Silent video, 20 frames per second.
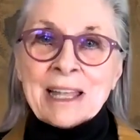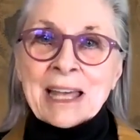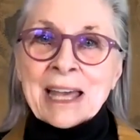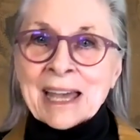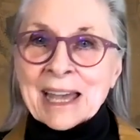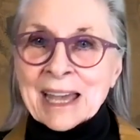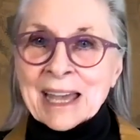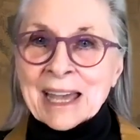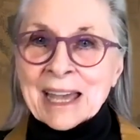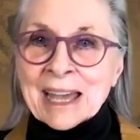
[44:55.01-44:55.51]

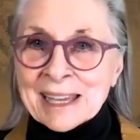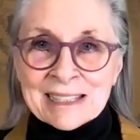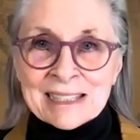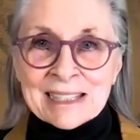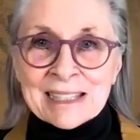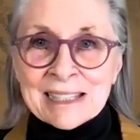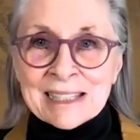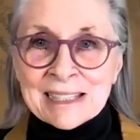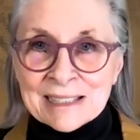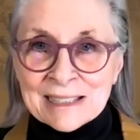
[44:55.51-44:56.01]
as
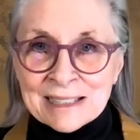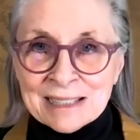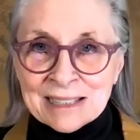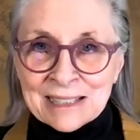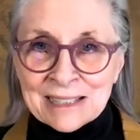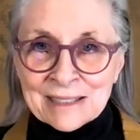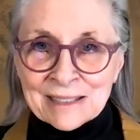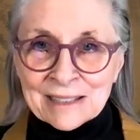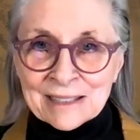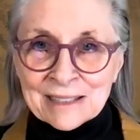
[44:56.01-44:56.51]
it
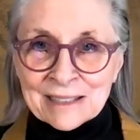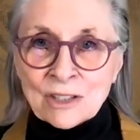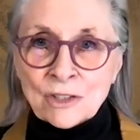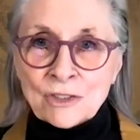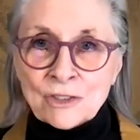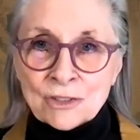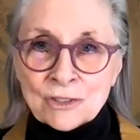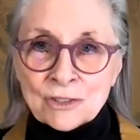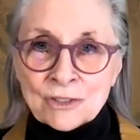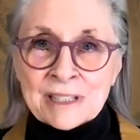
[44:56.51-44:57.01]
is in the
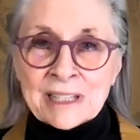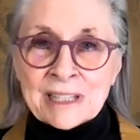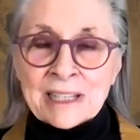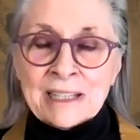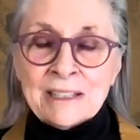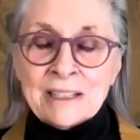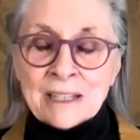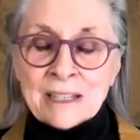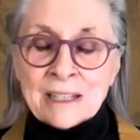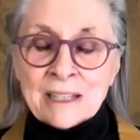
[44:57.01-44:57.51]
cultures
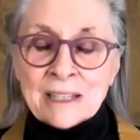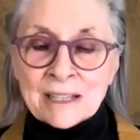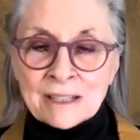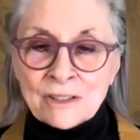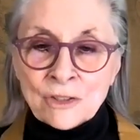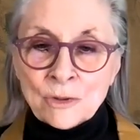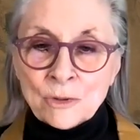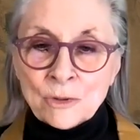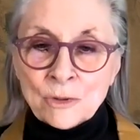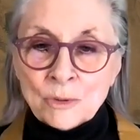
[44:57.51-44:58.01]

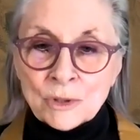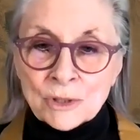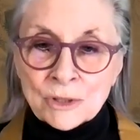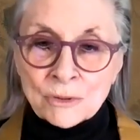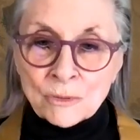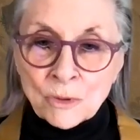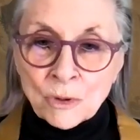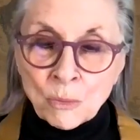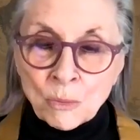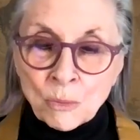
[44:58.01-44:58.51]
that you
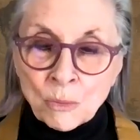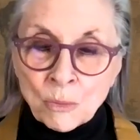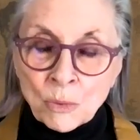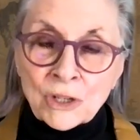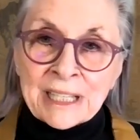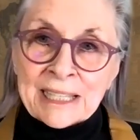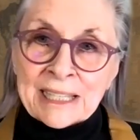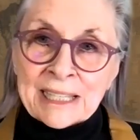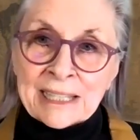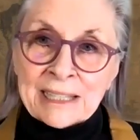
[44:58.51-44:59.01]
were
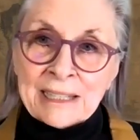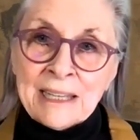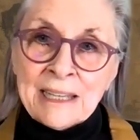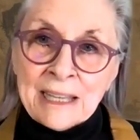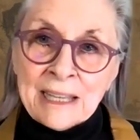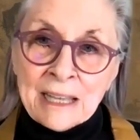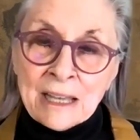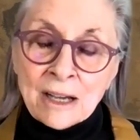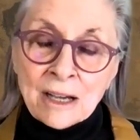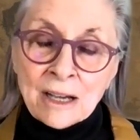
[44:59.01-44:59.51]
working in